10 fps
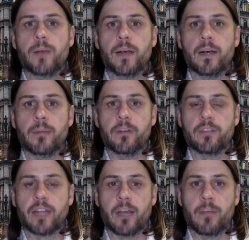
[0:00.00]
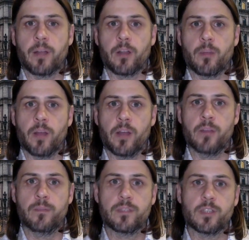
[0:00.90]
um, of the gut
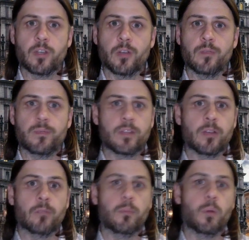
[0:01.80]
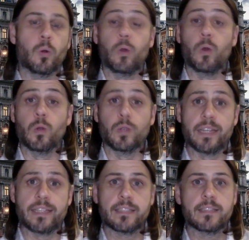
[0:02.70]
microbiome, so you know, more or
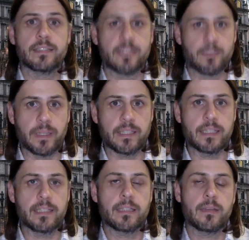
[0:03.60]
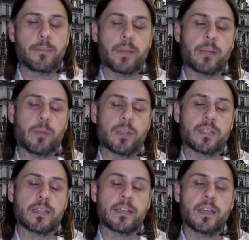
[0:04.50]
less species being present,